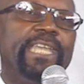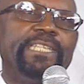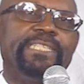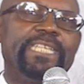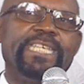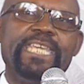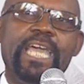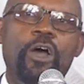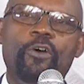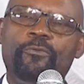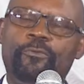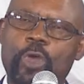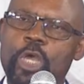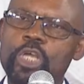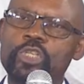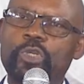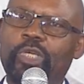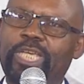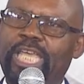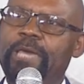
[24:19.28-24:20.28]
the idea of
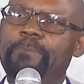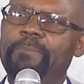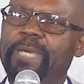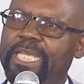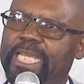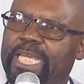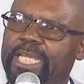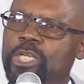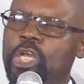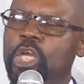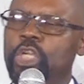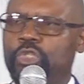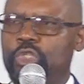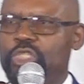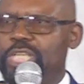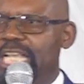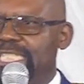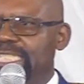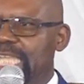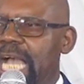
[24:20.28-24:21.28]
going to camp meeting
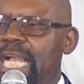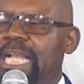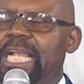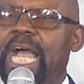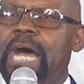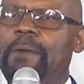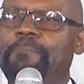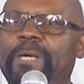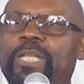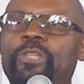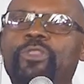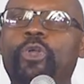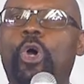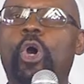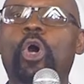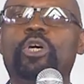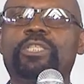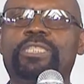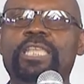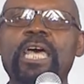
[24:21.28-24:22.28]
to just accompany
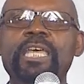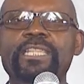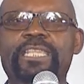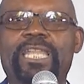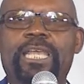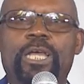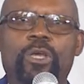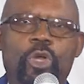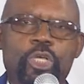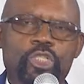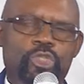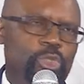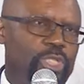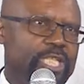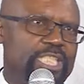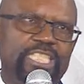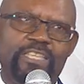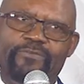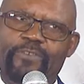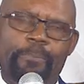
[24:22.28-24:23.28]
those that are going
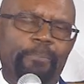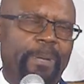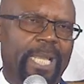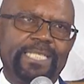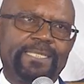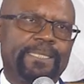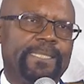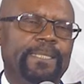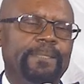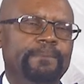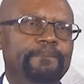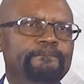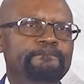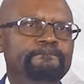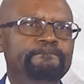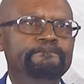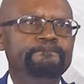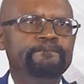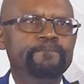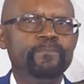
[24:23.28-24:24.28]
to receive a blessing.
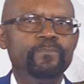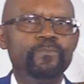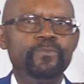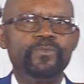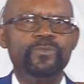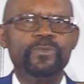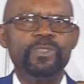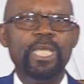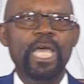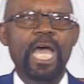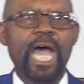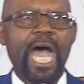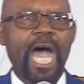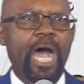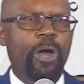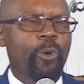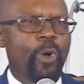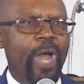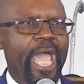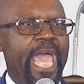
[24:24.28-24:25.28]

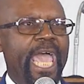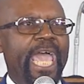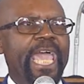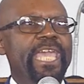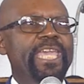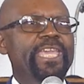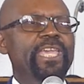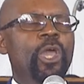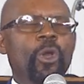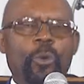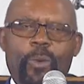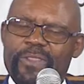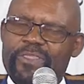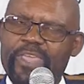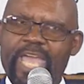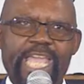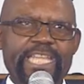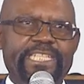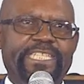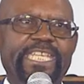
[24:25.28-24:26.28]
Away
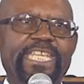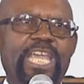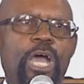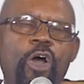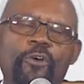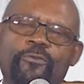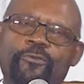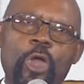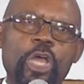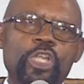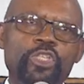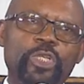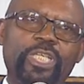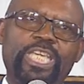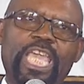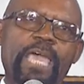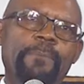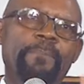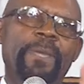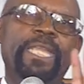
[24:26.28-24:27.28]
with the idea of going
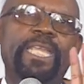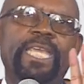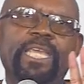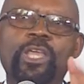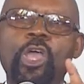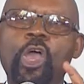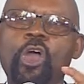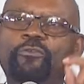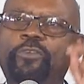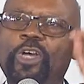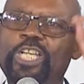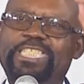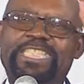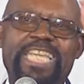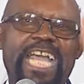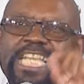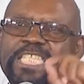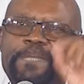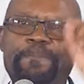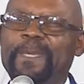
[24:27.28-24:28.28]
to camp meeting for
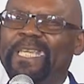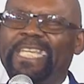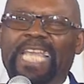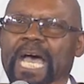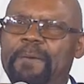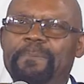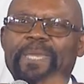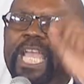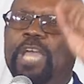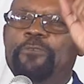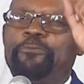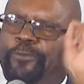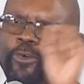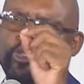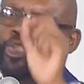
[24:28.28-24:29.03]
just becoming a